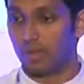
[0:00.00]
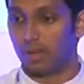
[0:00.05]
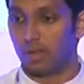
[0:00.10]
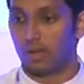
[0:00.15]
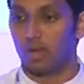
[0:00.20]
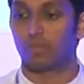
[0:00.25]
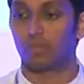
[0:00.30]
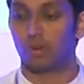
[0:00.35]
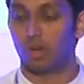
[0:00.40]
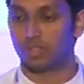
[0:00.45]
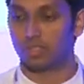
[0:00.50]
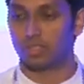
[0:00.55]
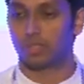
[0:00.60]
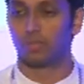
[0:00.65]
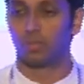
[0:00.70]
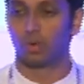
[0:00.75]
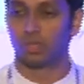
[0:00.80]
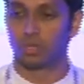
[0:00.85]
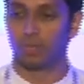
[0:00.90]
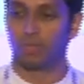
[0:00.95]
Of course,
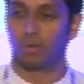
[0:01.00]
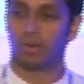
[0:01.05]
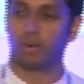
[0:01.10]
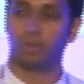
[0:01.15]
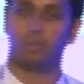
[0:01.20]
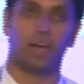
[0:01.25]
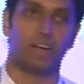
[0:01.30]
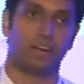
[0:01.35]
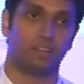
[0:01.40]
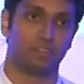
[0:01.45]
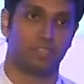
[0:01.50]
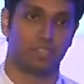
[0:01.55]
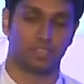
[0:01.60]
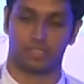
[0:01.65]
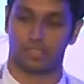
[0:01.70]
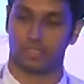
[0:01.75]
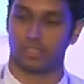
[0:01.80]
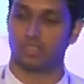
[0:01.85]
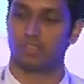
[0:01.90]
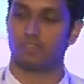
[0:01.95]
the most important part of
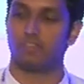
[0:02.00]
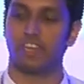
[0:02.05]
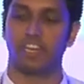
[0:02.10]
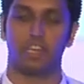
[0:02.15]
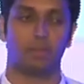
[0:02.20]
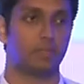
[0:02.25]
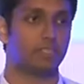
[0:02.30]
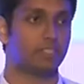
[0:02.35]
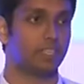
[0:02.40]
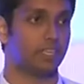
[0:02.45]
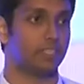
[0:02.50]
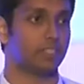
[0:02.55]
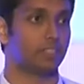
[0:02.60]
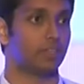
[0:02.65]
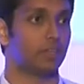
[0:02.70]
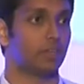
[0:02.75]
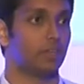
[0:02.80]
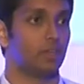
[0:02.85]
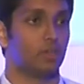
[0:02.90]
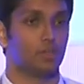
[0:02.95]
this is the variable change.